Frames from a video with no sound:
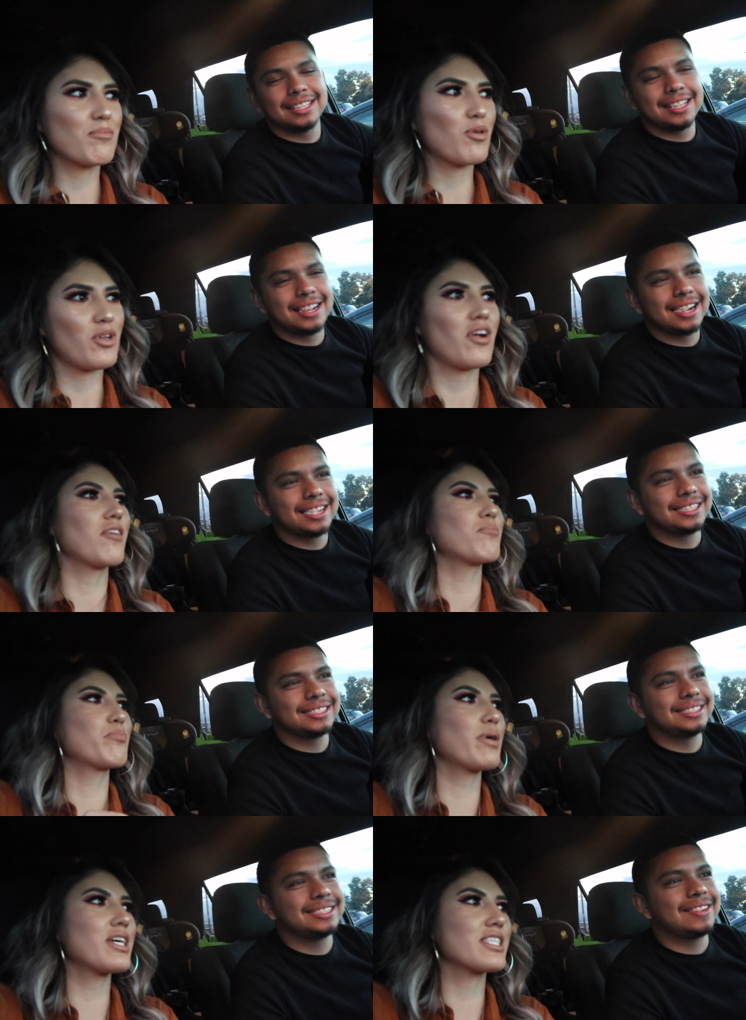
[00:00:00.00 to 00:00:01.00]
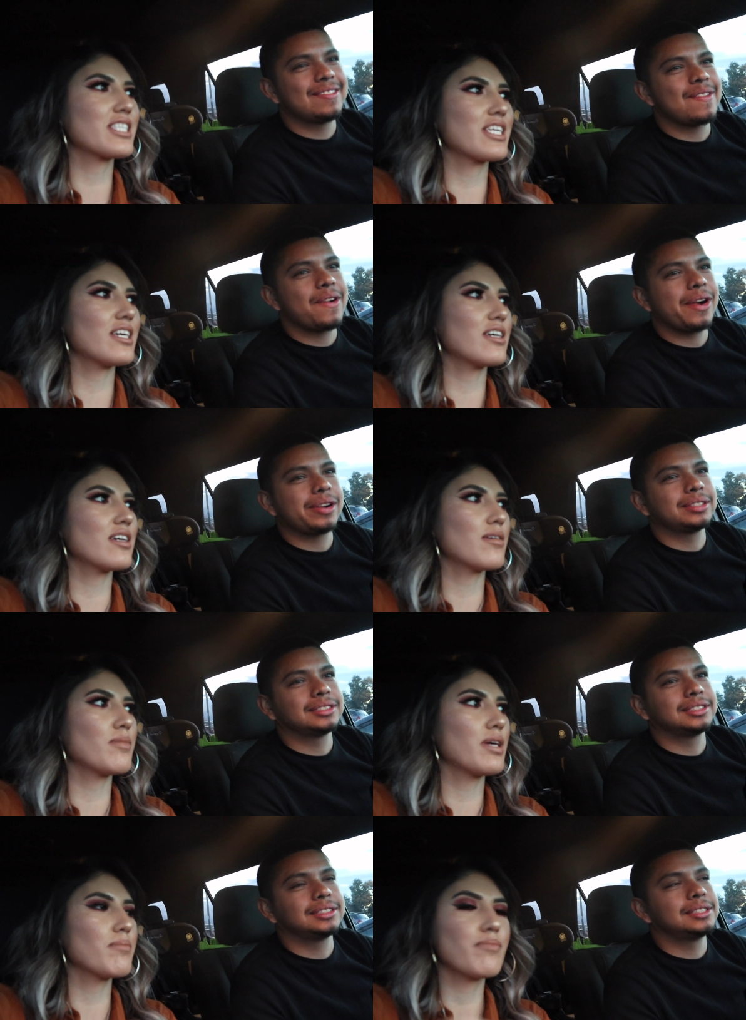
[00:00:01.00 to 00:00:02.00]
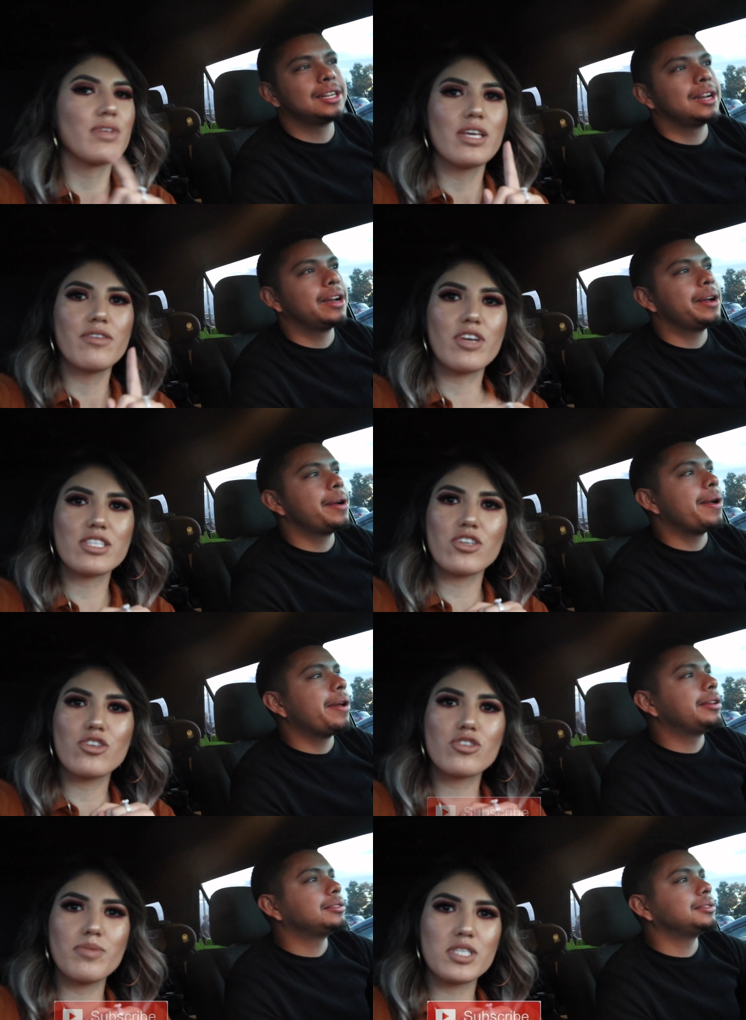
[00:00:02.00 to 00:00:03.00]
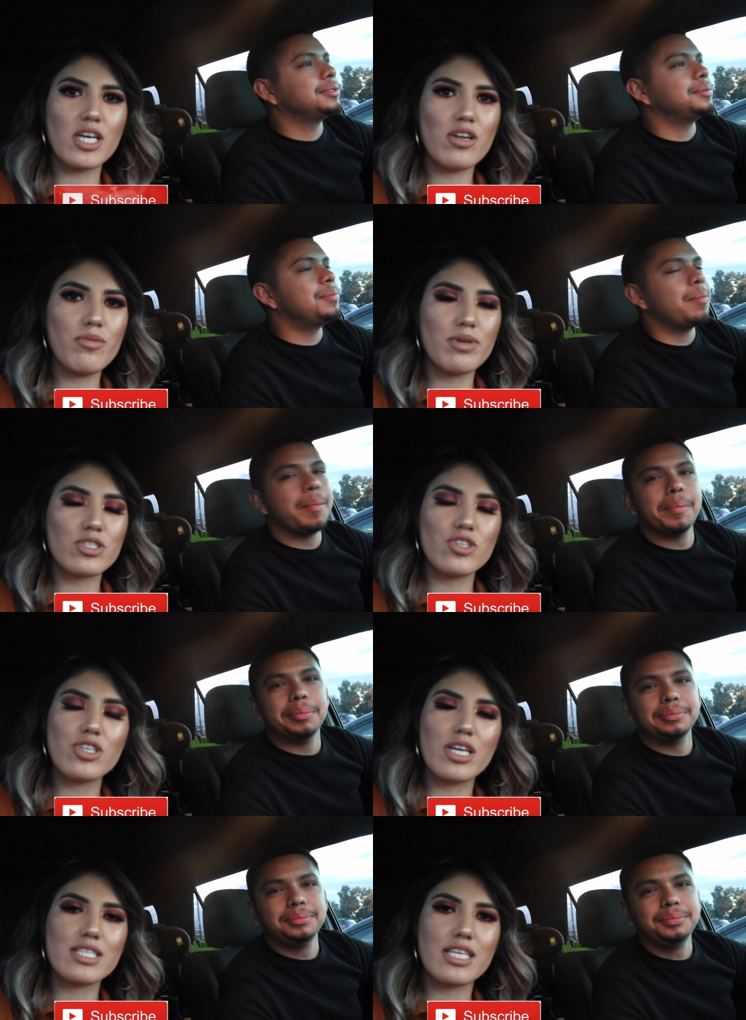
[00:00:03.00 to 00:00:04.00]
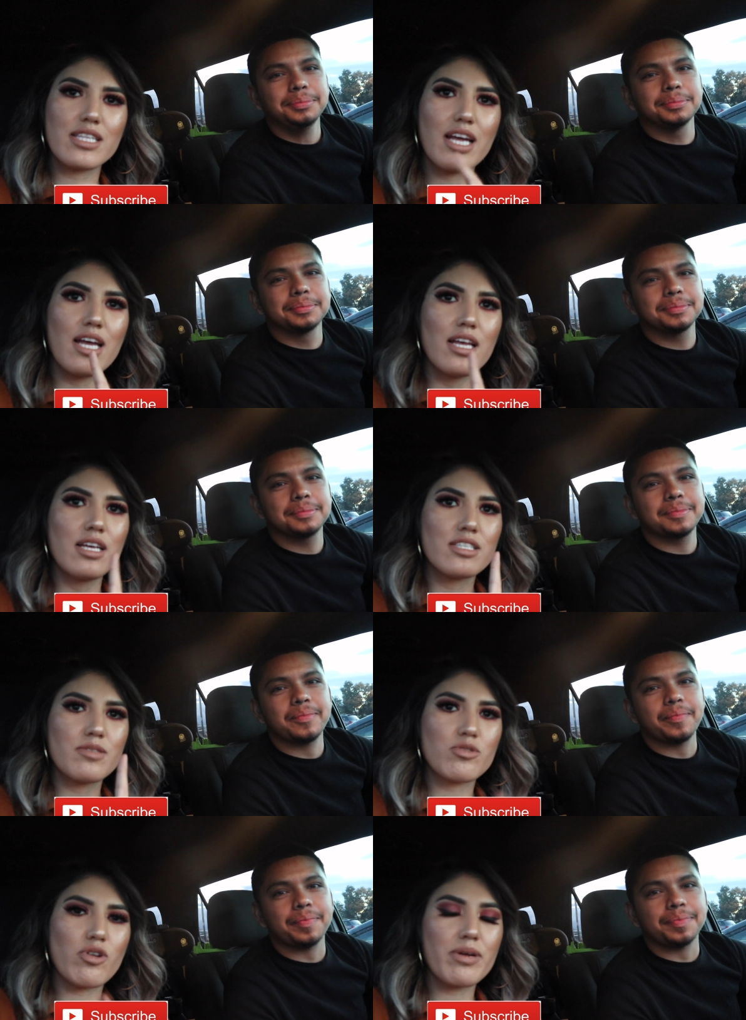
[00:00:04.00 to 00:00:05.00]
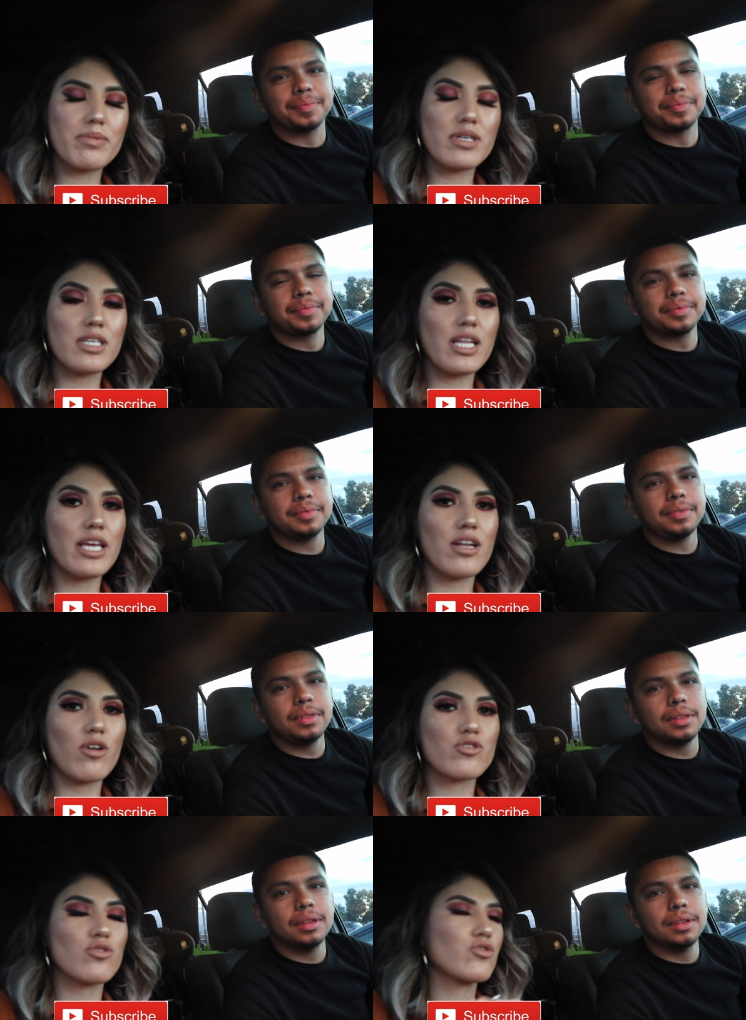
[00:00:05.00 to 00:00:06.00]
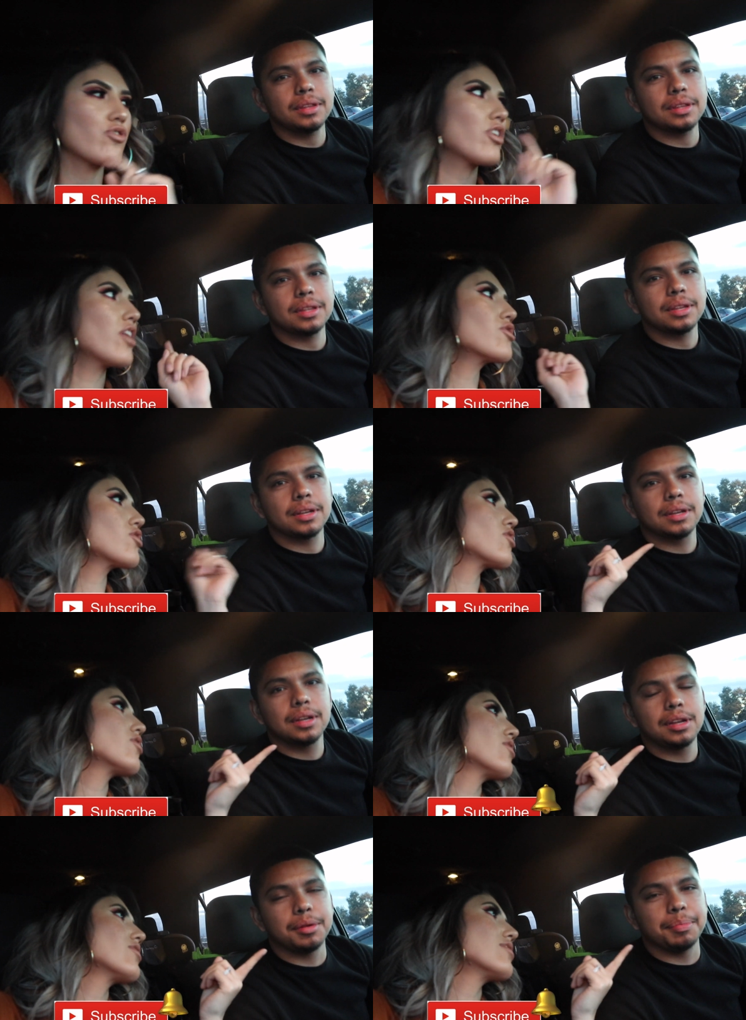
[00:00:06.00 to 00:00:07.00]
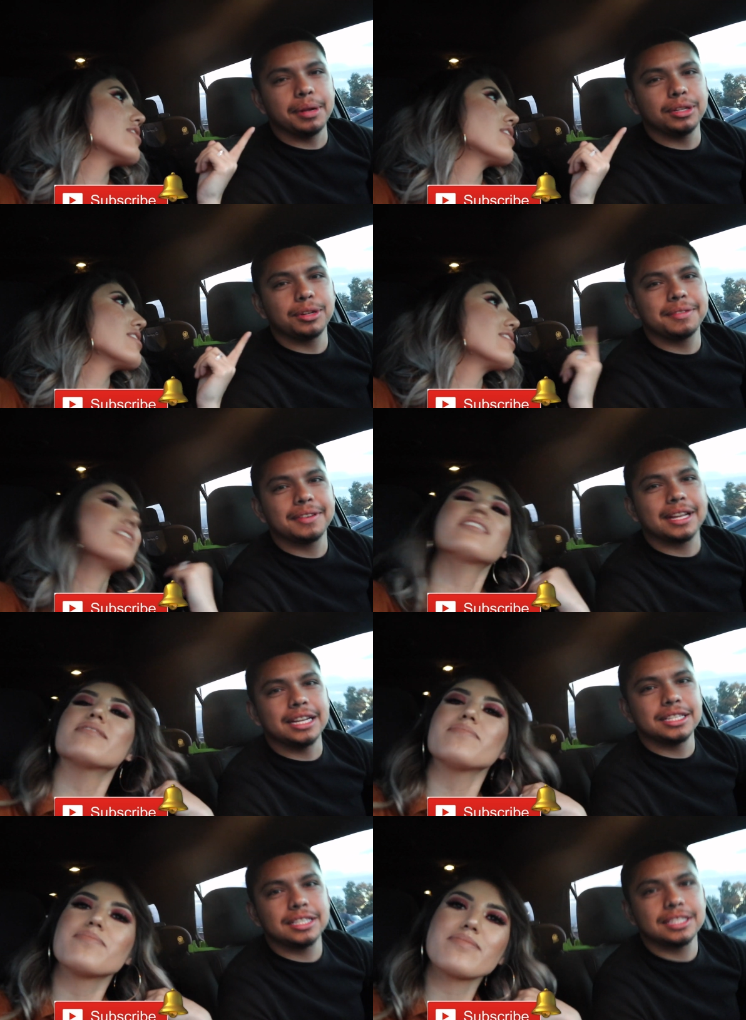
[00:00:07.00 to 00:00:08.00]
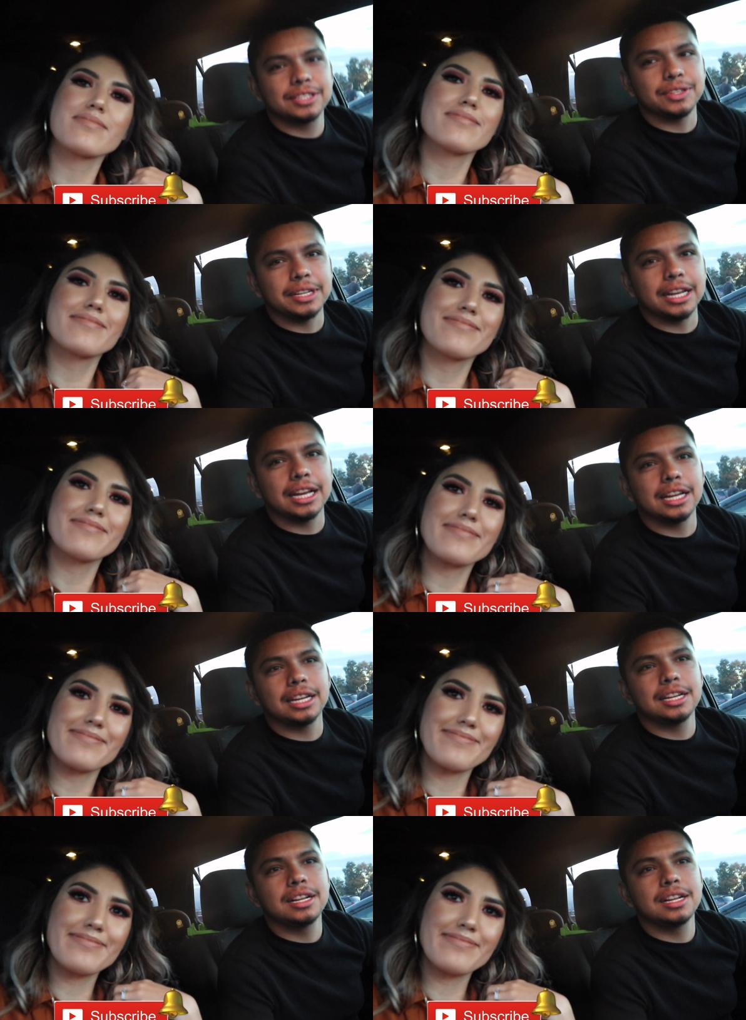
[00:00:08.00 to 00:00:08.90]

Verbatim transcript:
Speaker 1: pull it off. But um, you guys are new to my channel, make sure you guys hit that subscribe button and also turn on your your bell notifications so you get